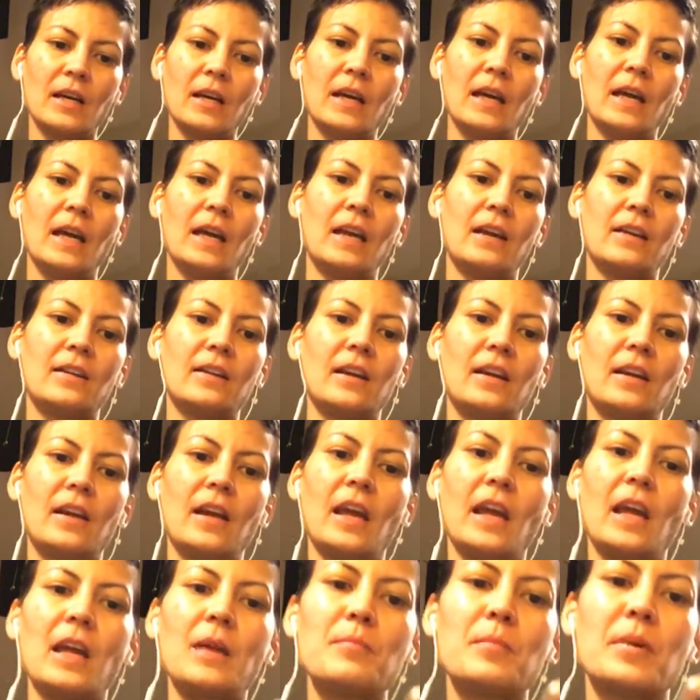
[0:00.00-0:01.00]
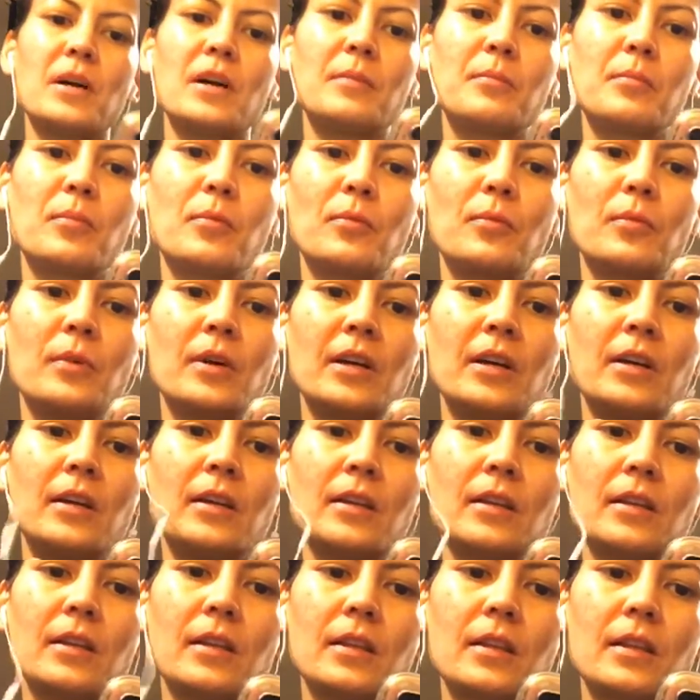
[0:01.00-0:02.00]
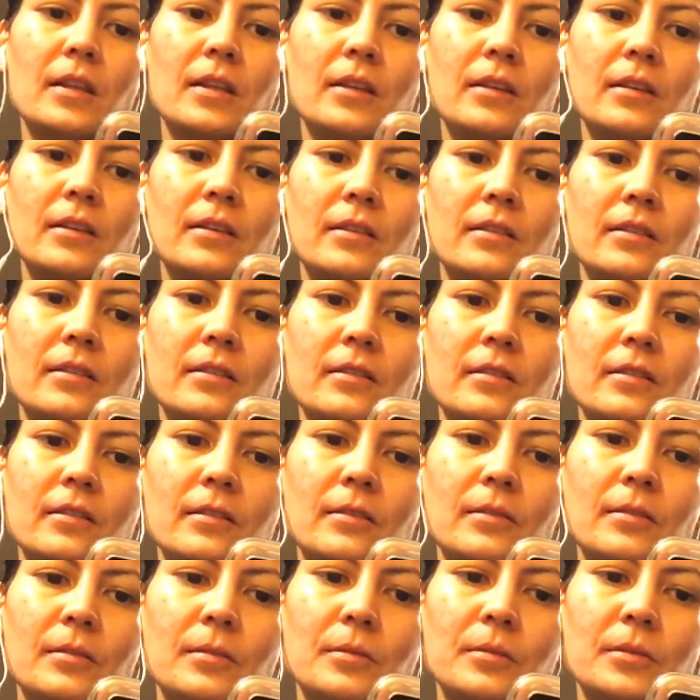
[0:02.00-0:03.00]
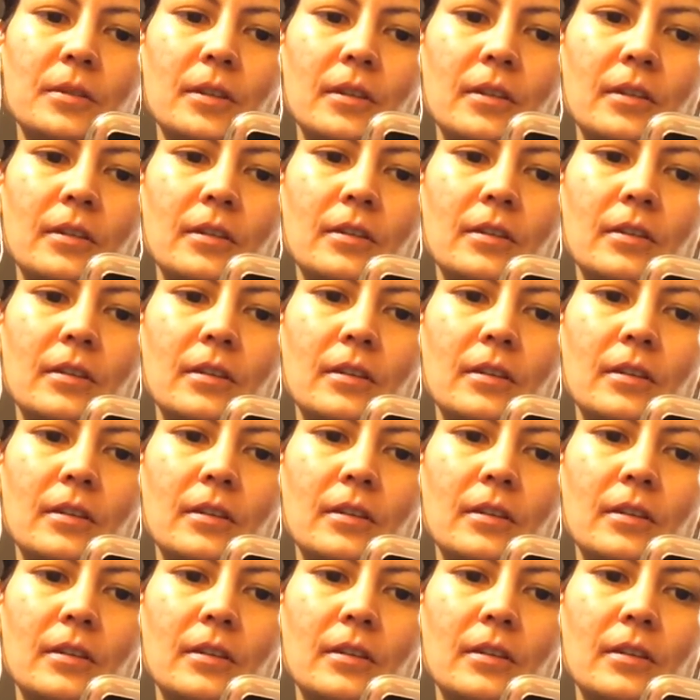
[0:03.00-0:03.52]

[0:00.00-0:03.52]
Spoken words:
And I came up with, oh, hold on.